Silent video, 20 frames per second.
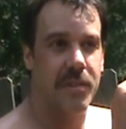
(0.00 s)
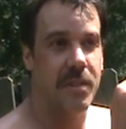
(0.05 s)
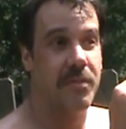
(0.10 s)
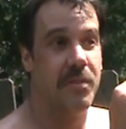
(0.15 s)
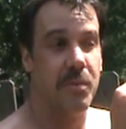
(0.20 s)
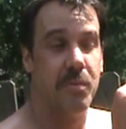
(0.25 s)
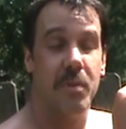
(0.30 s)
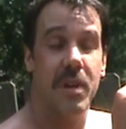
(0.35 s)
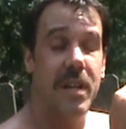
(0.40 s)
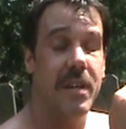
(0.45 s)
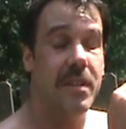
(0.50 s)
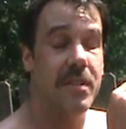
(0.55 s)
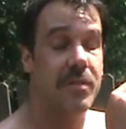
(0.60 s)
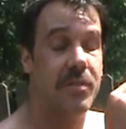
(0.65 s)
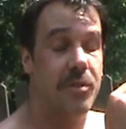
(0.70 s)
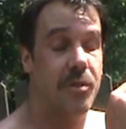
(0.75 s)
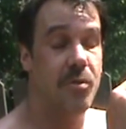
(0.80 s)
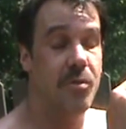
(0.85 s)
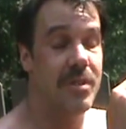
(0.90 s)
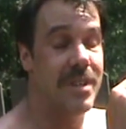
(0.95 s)
If the
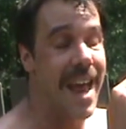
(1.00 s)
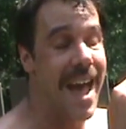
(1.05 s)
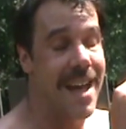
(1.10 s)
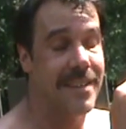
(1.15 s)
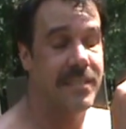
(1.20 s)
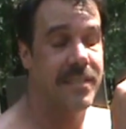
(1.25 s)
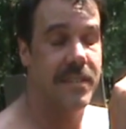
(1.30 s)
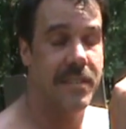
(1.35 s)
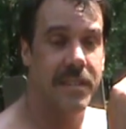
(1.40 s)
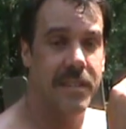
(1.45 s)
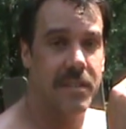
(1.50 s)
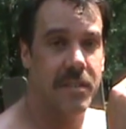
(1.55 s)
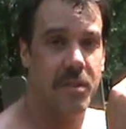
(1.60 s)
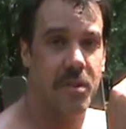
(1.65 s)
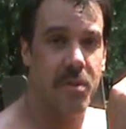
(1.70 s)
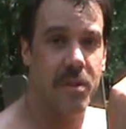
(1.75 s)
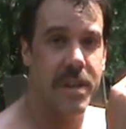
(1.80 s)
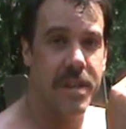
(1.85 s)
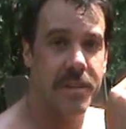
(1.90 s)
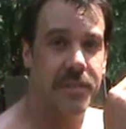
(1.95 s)
readings do not
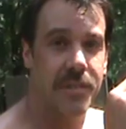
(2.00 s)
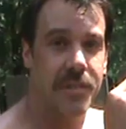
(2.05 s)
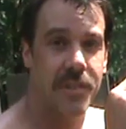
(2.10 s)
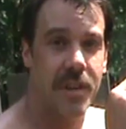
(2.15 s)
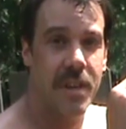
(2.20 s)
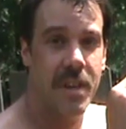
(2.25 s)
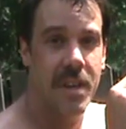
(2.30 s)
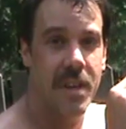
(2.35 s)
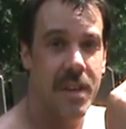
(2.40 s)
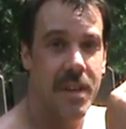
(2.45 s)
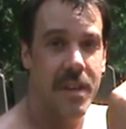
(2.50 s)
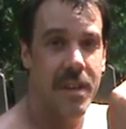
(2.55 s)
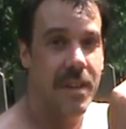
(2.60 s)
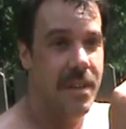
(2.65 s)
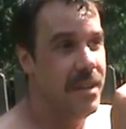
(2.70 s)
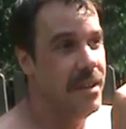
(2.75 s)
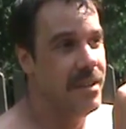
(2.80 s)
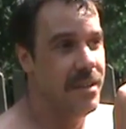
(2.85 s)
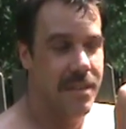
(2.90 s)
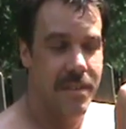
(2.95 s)

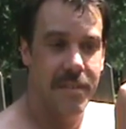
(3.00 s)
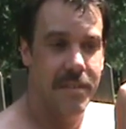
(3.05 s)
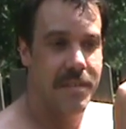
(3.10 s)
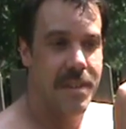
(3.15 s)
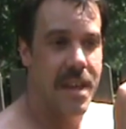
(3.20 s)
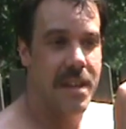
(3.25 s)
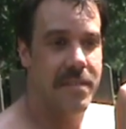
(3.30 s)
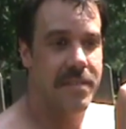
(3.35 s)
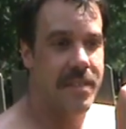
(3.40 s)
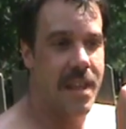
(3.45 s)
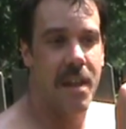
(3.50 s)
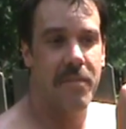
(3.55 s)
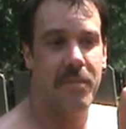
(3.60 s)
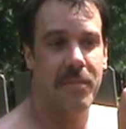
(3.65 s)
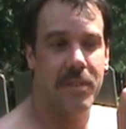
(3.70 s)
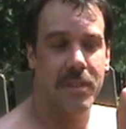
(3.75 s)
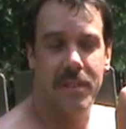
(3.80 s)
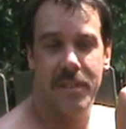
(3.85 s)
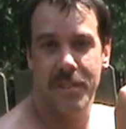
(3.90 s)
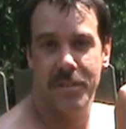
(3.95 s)
increase, that
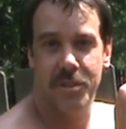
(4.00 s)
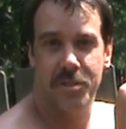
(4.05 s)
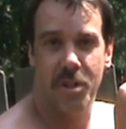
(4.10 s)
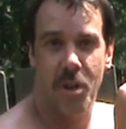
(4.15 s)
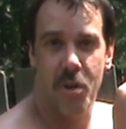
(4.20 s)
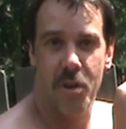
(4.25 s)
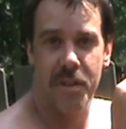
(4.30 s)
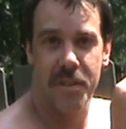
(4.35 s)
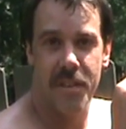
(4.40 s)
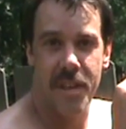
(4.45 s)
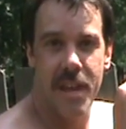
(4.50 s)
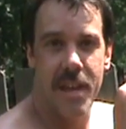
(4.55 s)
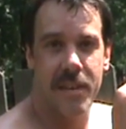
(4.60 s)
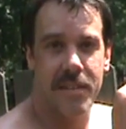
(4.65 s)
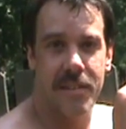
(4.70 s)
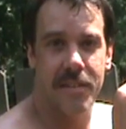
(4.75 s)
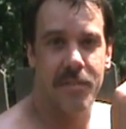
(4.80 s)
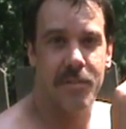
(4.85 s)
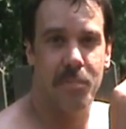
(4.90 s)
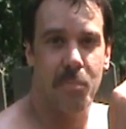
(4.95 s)
definitely is showing that
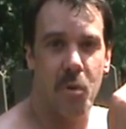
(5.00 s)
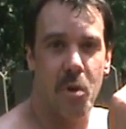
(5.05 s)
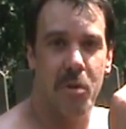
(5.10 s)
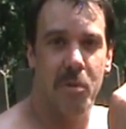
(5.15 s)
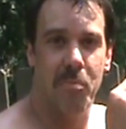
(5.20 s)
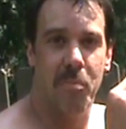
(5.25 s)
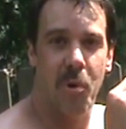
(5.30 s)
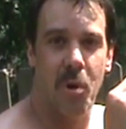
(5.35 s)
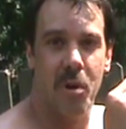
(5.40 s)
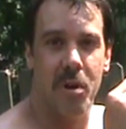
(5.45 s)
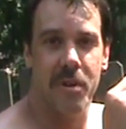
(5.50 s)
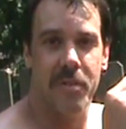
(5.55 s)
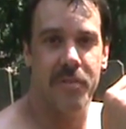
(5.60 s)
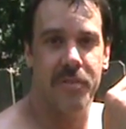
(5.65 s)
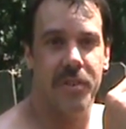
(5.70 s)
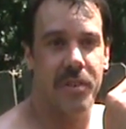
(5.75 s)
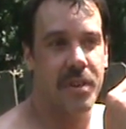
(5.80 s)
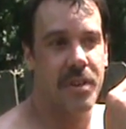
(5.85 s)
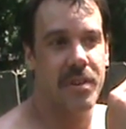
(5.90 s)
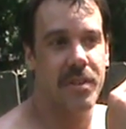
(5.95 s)
it's more important
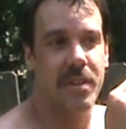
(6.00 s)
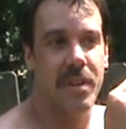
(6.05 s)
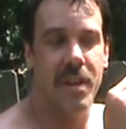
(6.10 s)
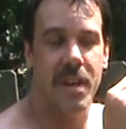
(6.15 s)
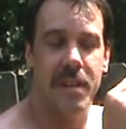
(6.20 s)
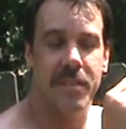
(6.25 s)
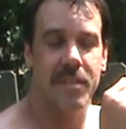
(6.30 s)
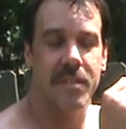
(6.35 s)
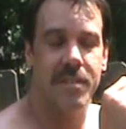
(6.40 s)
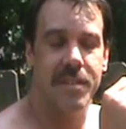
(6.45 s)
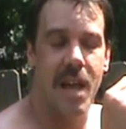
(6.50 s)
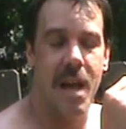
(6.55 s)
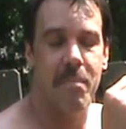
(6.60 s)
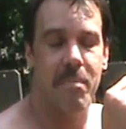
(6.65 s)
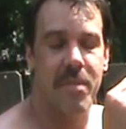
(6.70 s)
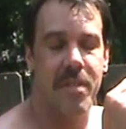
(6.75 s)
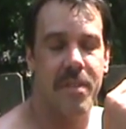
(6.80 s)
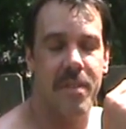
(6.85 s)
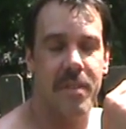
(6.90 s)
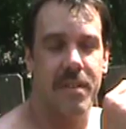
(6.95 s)
at the depth